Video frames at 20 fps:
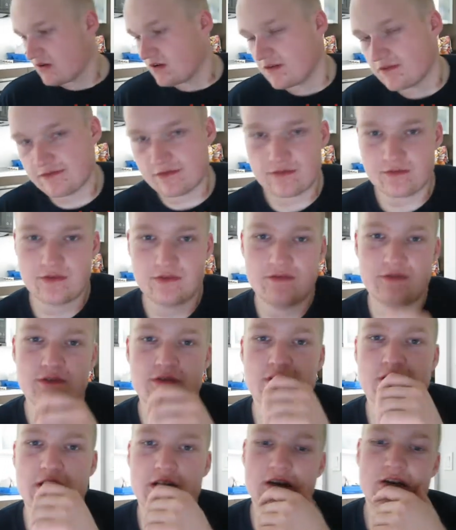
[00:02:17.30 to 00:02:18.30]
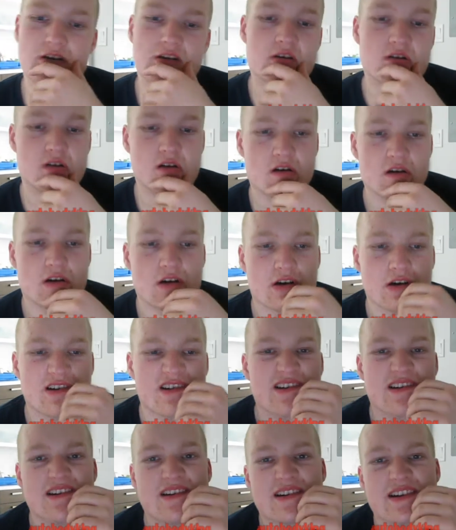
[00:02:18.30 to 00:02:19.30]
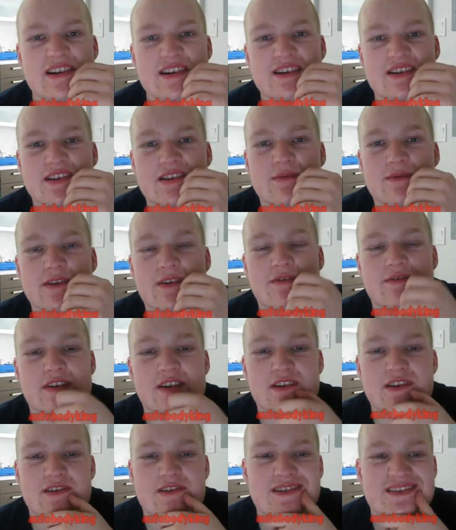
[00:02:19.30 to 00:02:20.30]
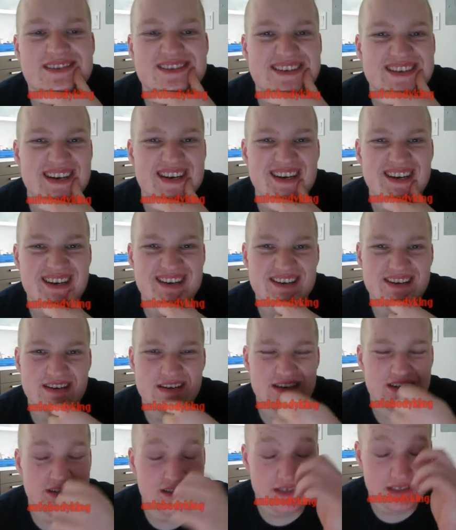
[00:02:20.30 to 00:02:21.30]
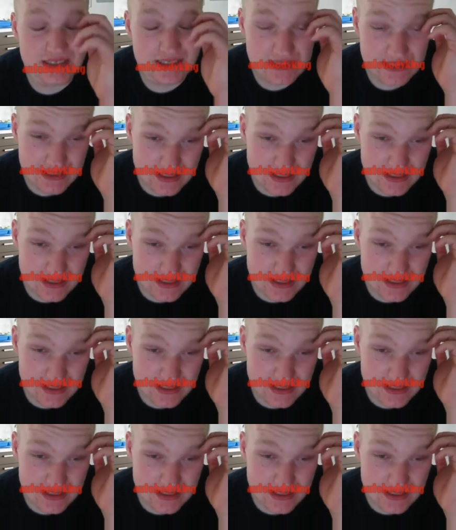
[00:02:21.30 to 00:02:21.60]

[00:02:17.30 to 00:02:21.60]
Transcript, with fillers: for a review later. Uh, I just want to make a video saying hi to you guys.